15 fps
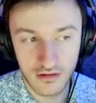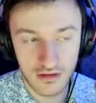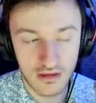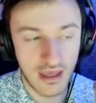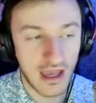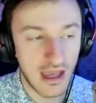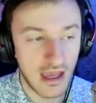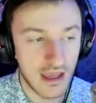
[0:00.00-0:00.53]

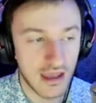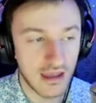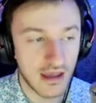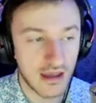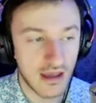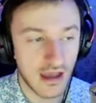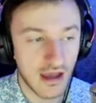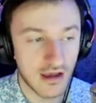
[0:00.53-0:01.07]

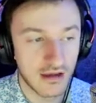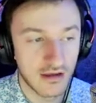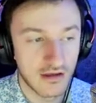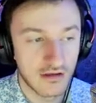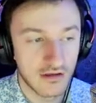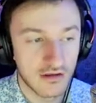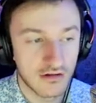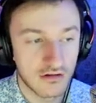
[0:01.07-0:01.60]
Yeah.
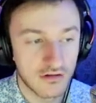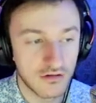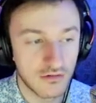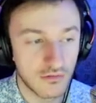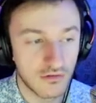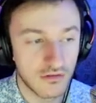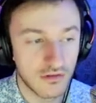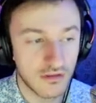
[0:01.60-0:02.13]

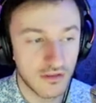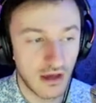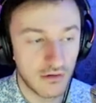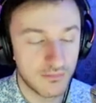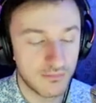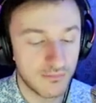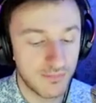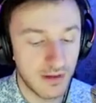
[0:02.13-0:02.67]
Dude, that
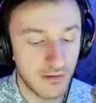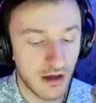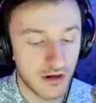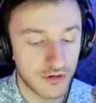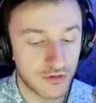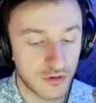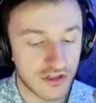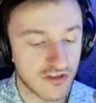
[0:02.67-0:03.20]
would be utter torture.